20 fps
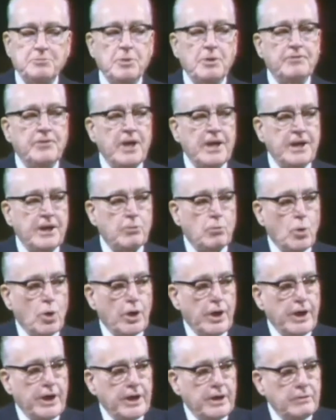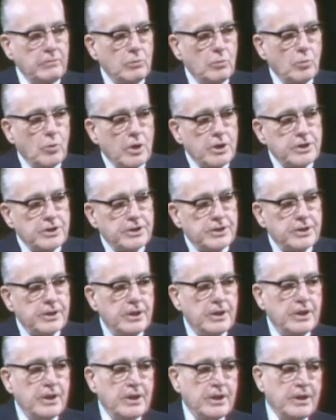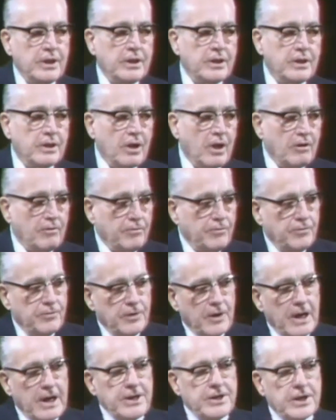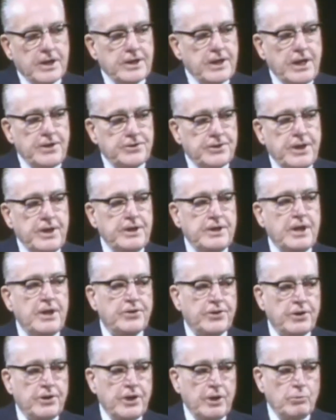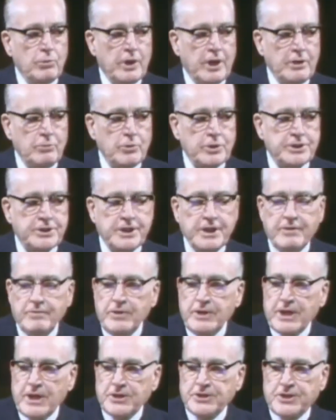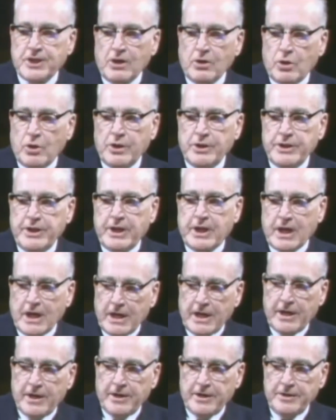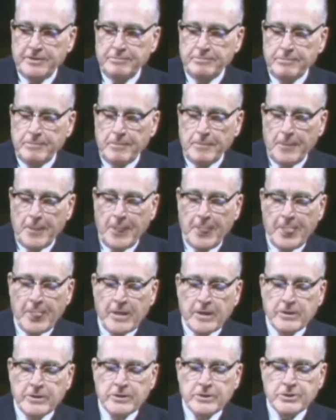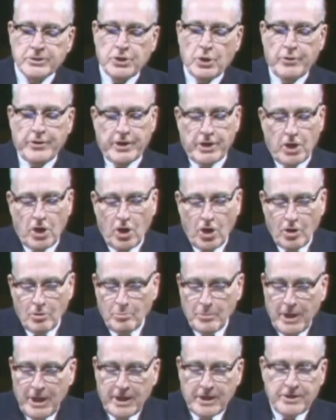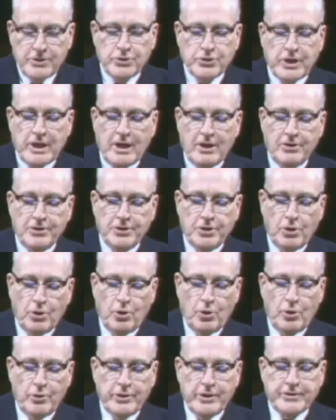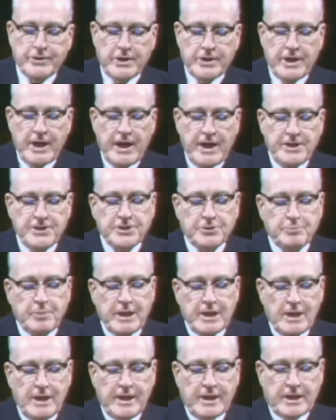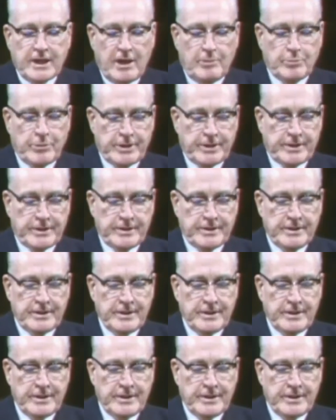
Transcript: prophetic warning was uh, of eight, in 1831 was given as the Lord declared, so that all men shall know that the day speedily cometh.